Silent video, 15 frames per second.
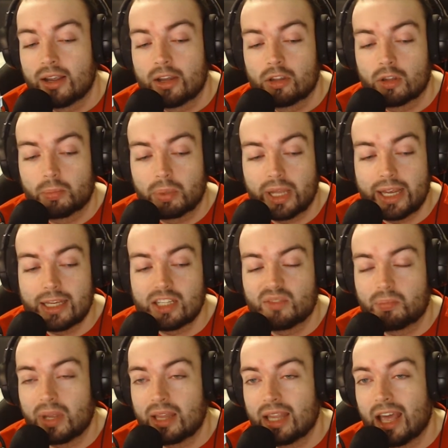The players have
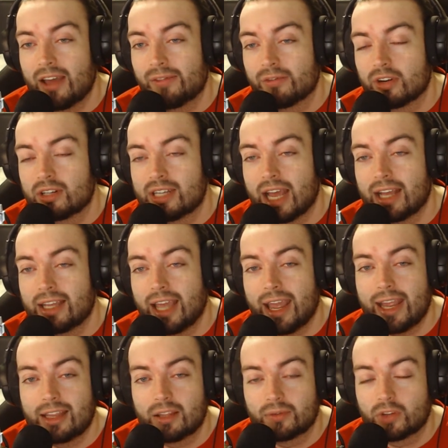been there for a
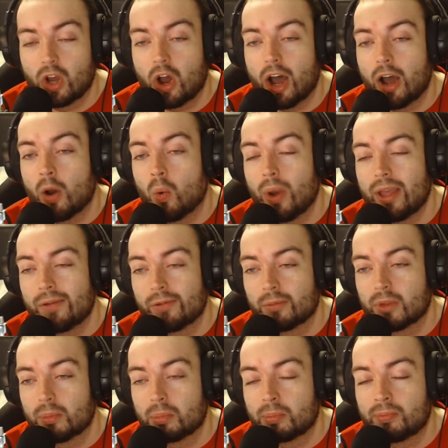decade. They've got away
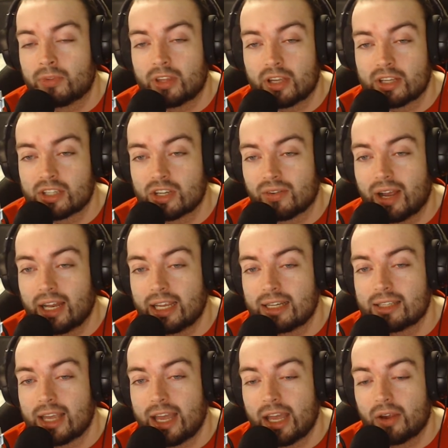from the Sir Alex
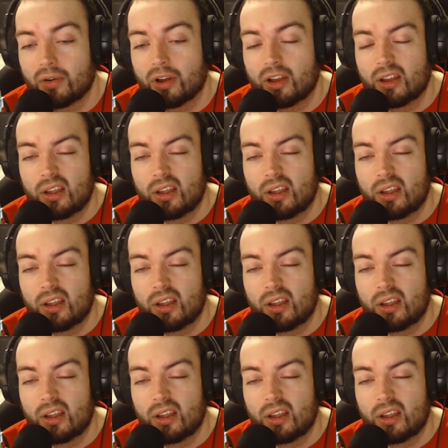era.